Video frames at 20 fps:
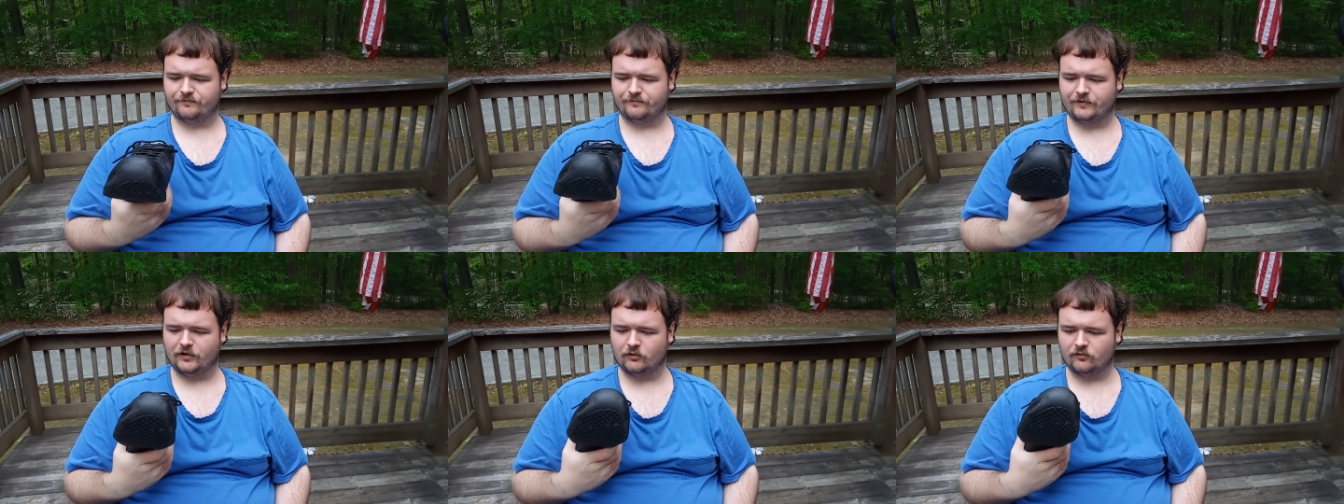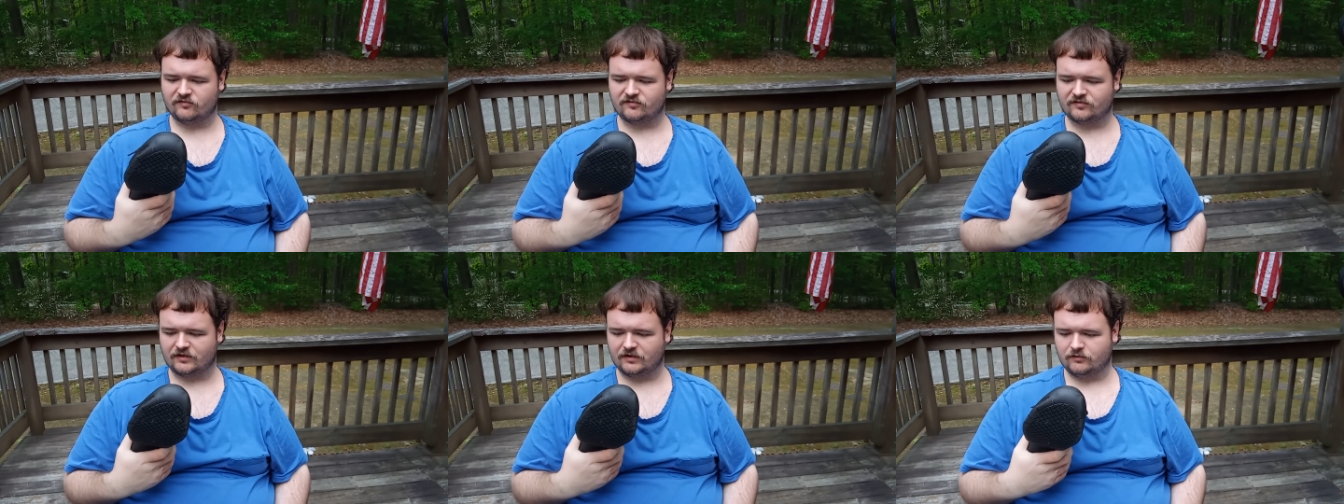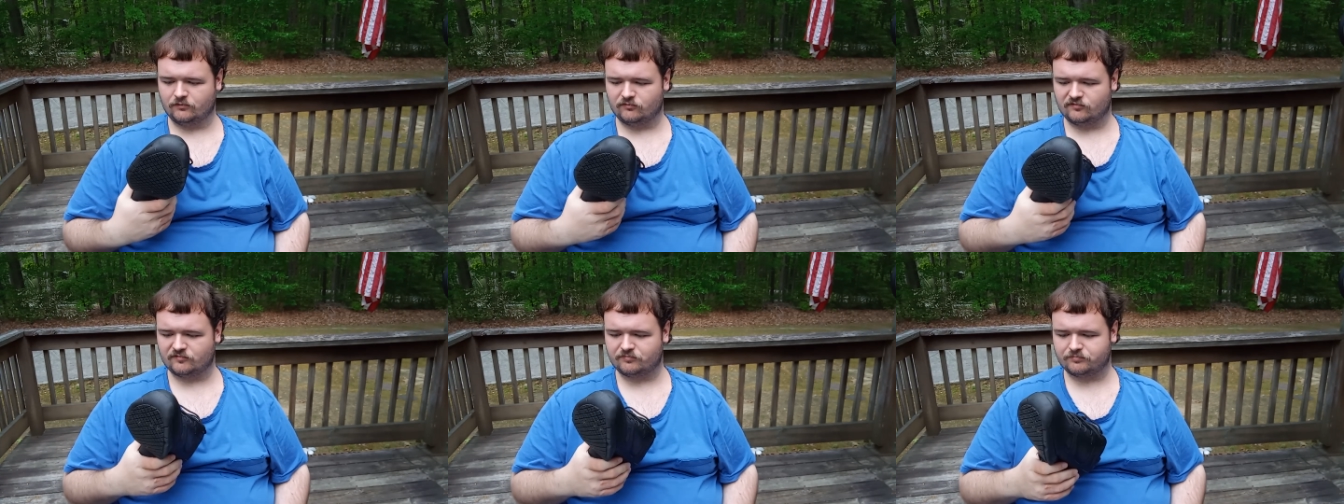noticed that
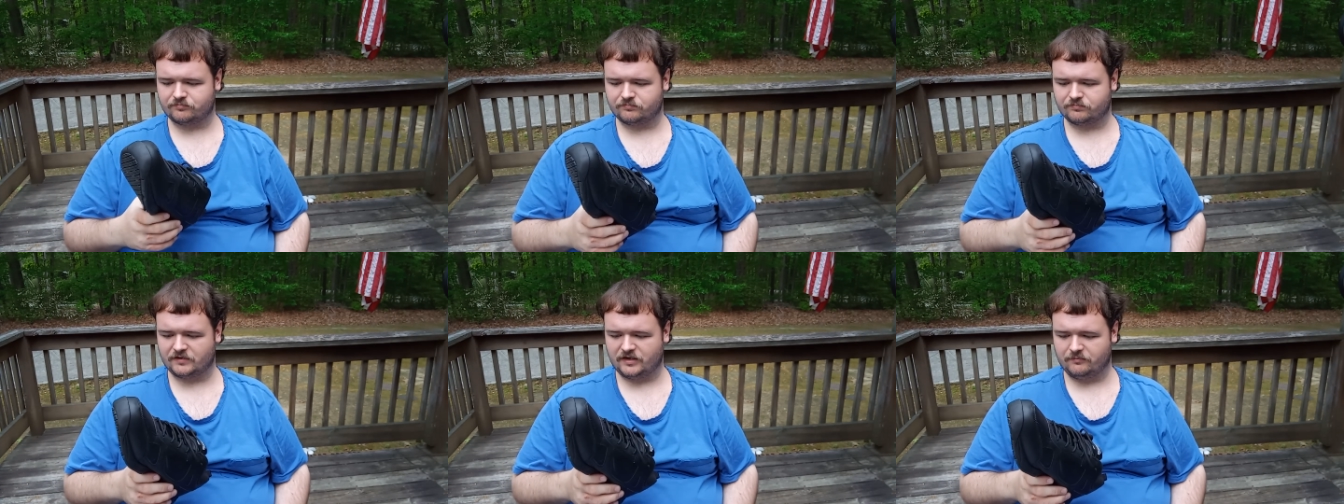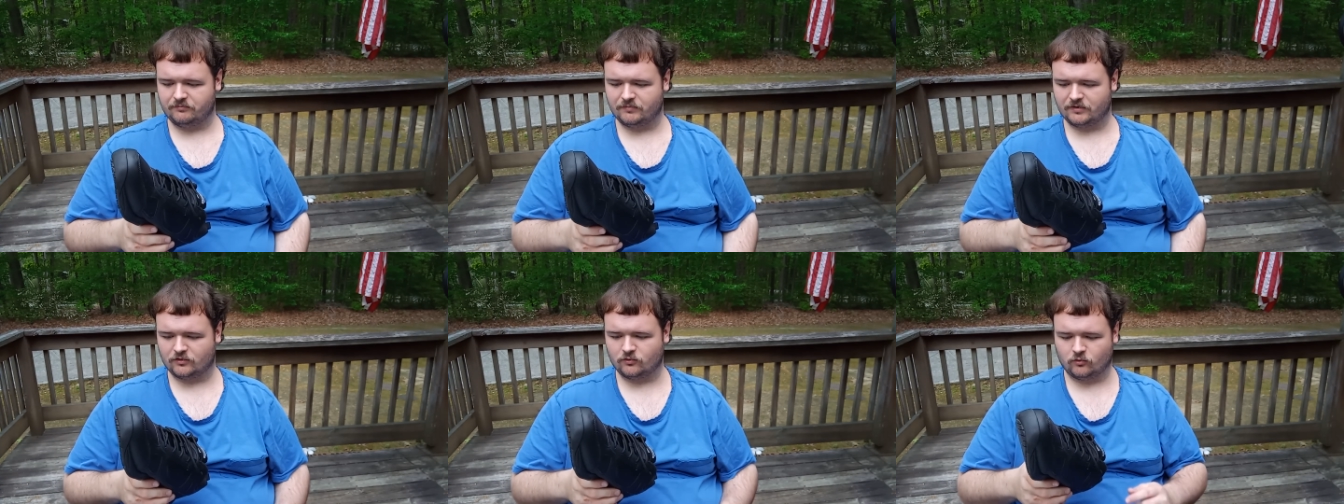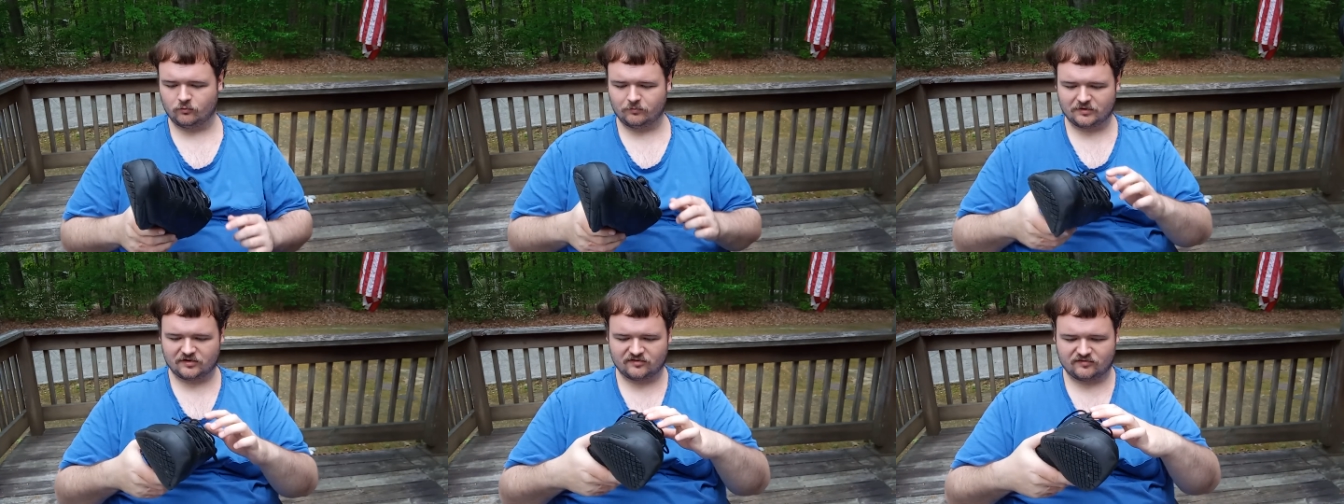it was keeping me
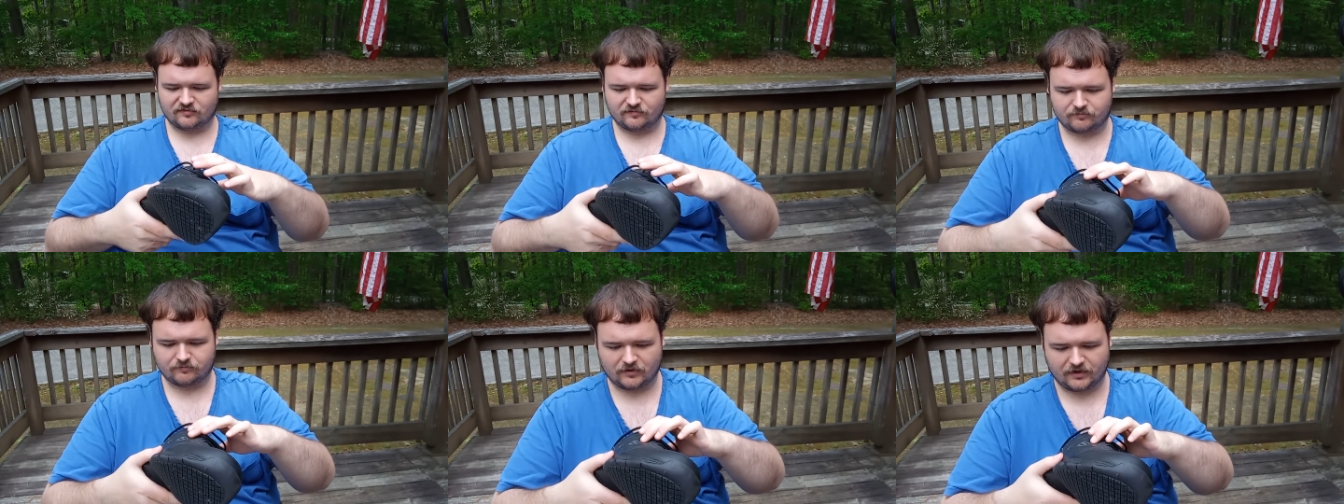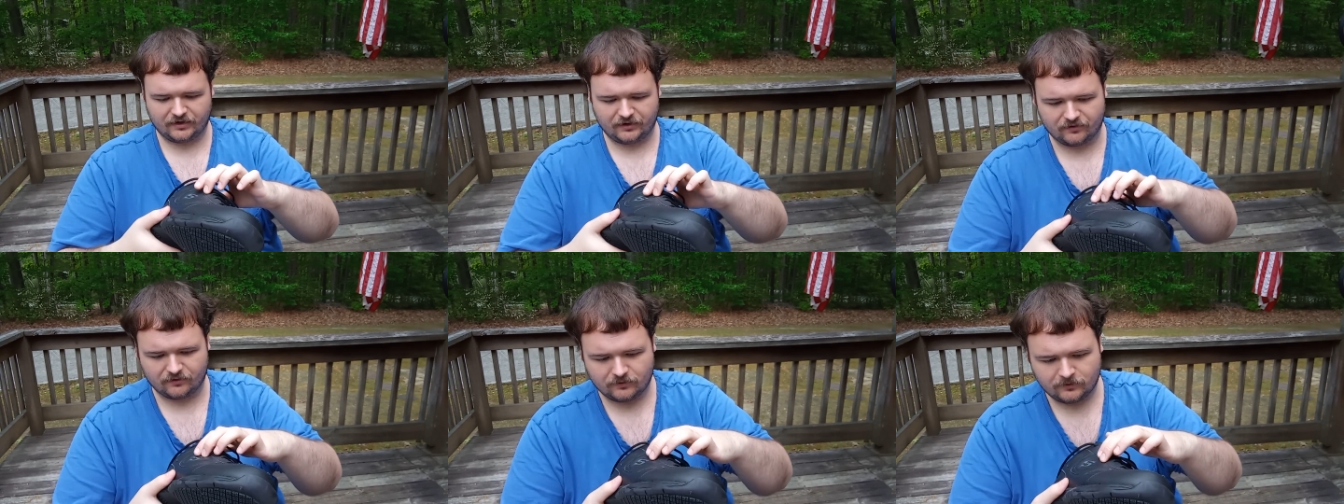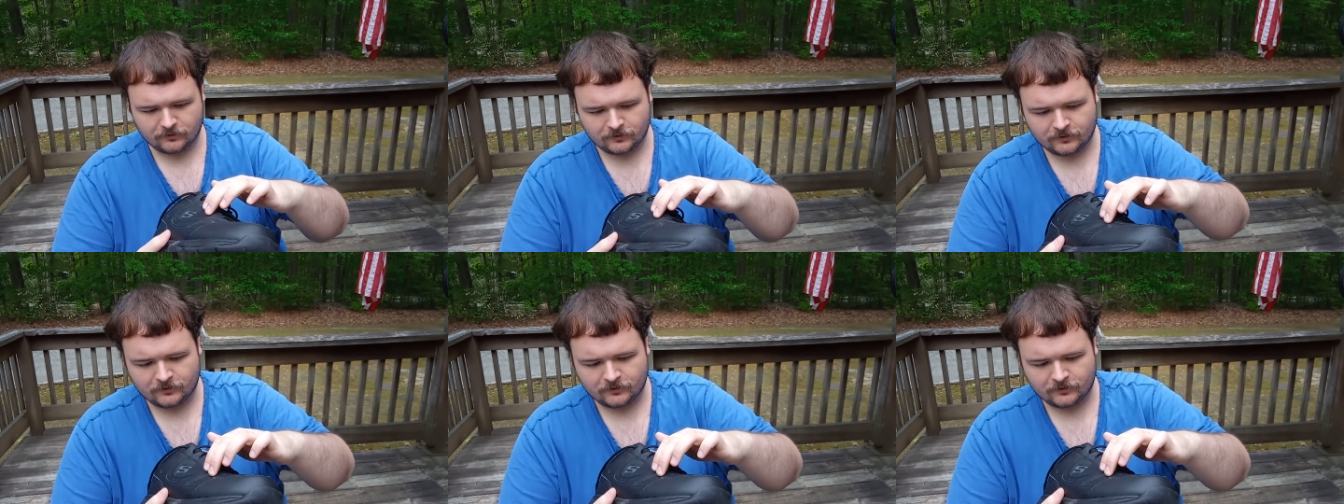cool because it's right here.